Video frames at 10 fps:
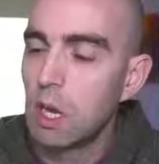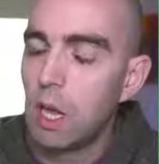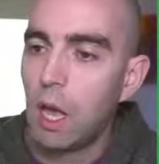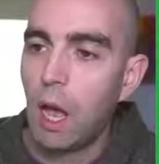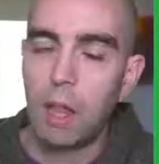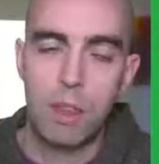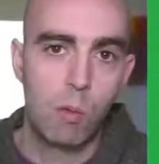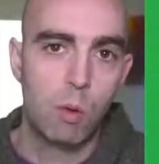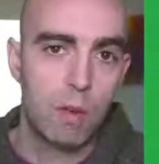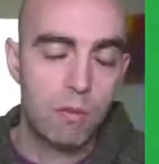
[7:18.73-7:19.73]
And then when
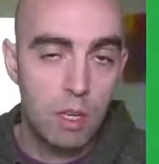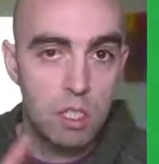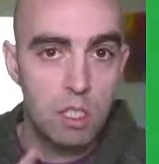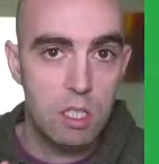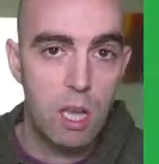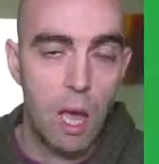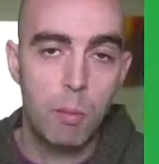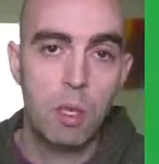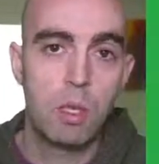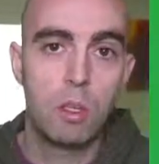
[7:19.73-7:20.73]
I finish the step,
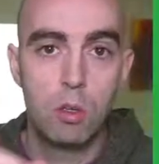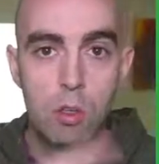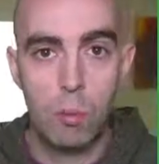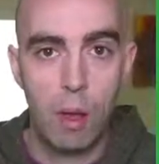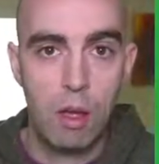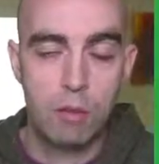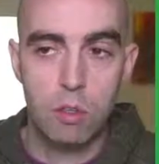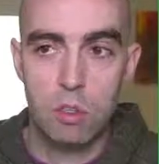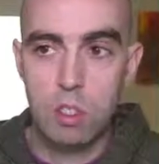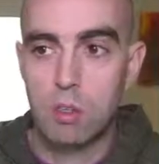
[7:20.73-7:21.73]
you come out of full
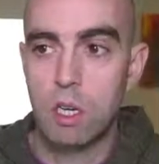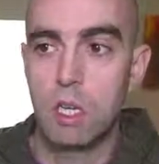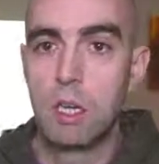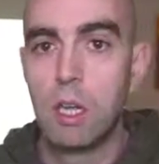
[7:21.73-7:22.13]
screen,